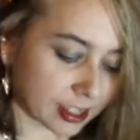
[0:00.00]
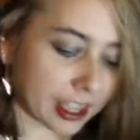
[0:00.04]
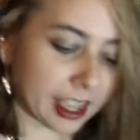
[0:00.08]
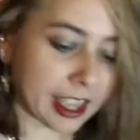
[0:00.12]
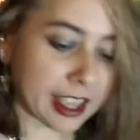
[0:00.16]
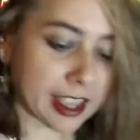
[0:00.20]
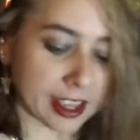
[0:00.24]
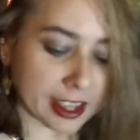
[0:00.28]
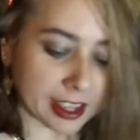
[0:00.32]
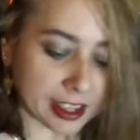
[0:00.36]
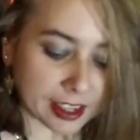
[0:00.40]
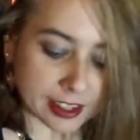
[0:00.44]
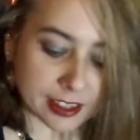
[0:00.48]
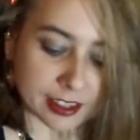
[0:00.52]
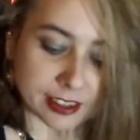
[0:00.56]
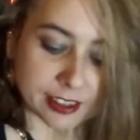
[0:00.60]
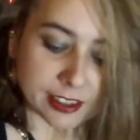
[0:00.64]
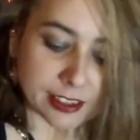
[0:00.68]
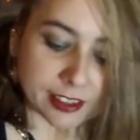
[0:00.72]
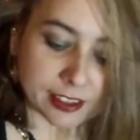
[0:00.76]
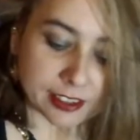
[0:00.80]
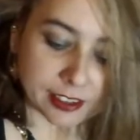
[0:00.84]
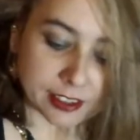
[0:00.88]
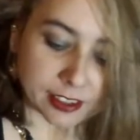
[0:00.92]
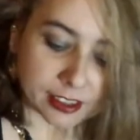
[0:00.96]
And
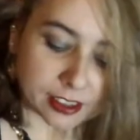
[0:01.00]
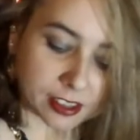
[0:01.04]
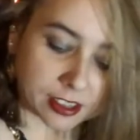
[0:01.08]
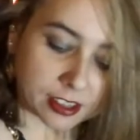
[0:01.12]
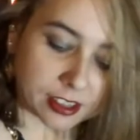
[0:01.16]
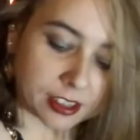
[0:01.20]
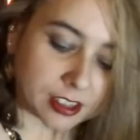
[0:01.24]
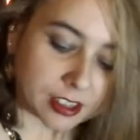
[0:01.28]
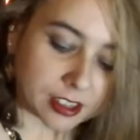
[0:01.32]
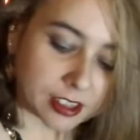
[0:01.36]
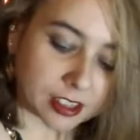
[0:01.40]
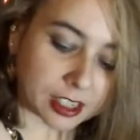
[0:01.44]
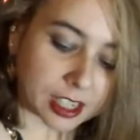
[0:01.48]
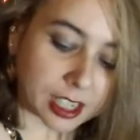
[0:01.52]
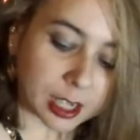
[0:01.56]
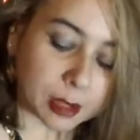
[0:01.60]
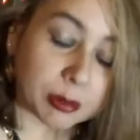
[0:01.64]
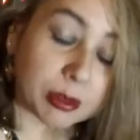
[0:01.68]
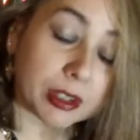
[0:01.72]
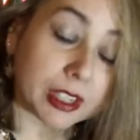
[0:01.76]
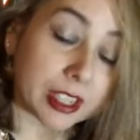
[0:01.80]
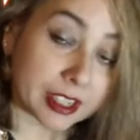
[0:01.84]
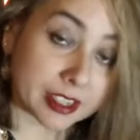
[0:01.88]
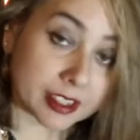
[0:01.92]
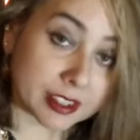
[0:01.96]
it
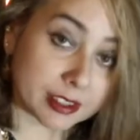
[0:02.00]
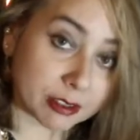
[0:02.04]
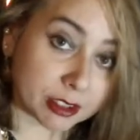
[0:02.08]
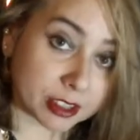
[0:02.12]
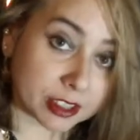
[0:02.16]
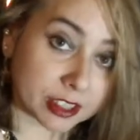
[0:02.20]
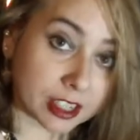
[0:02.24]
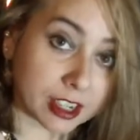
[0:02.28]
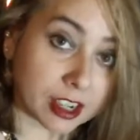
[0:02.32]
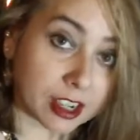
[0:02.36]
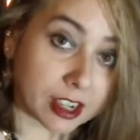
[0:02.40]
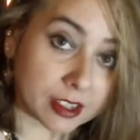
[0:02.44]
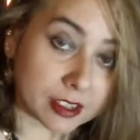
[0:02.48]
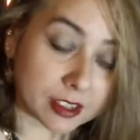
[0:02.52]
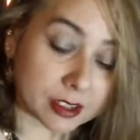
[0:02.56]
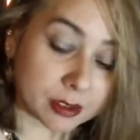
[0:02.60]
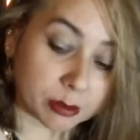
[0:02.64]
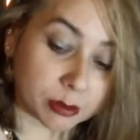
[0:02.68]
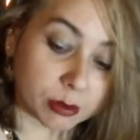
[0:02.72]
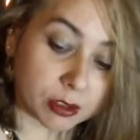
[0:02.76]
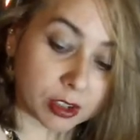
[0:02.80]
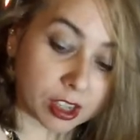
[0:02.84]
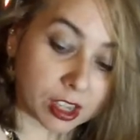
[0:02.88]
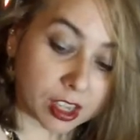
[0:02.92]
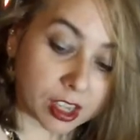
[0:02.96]
plays really awesome.